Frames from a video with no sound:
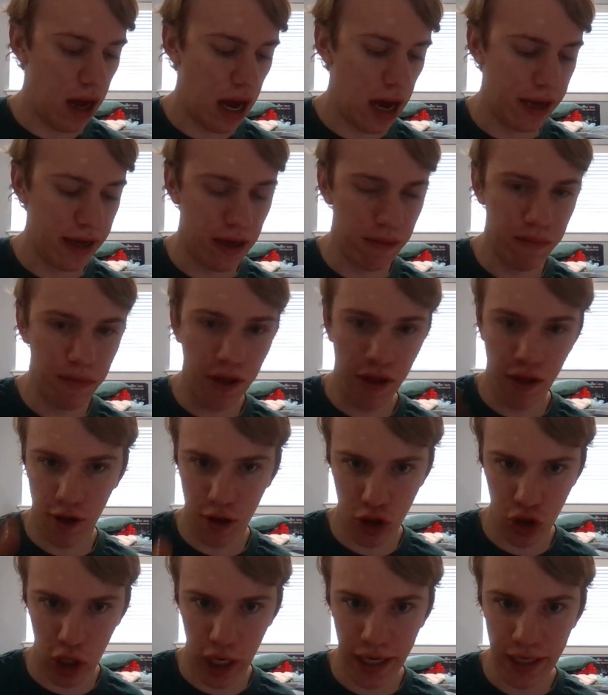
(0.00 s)
I am
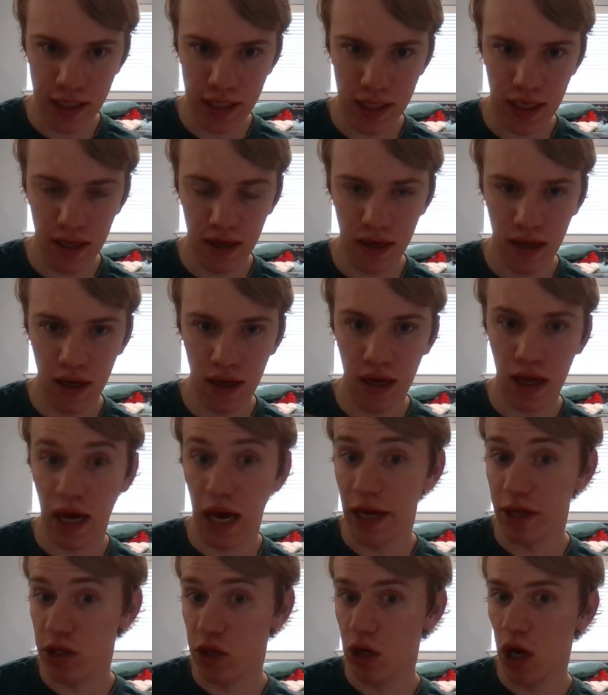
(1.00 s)
straight.
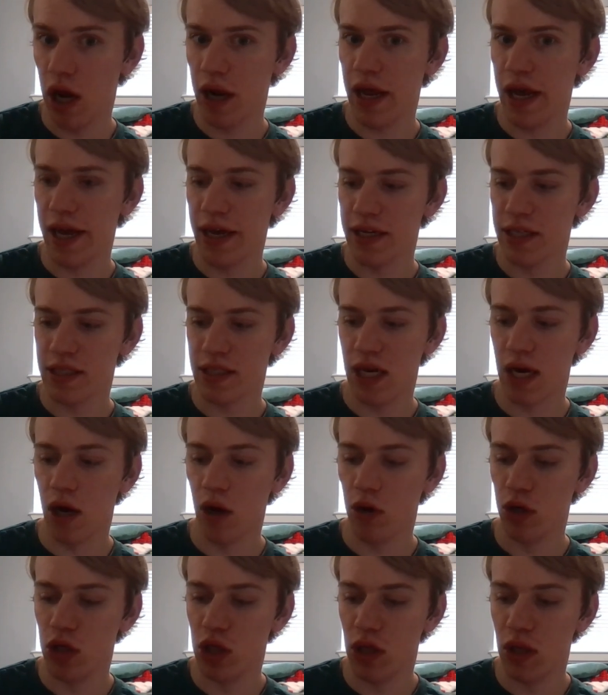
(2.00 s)
I do not hate
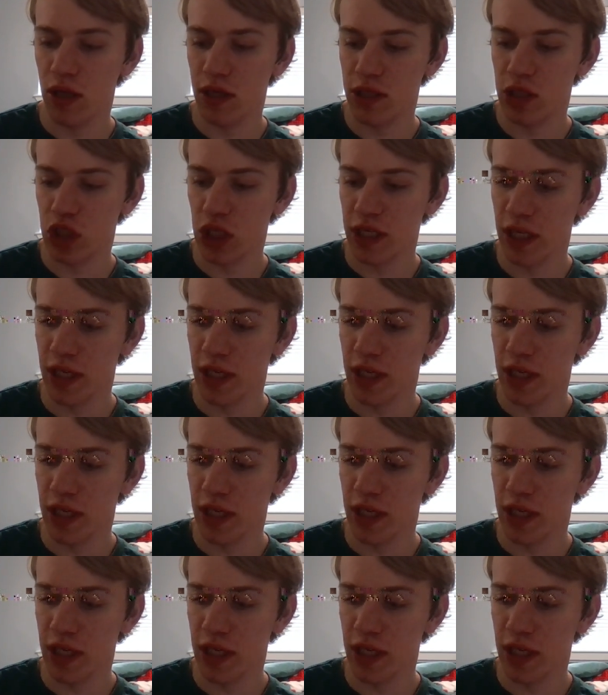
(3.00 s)
LGBTQ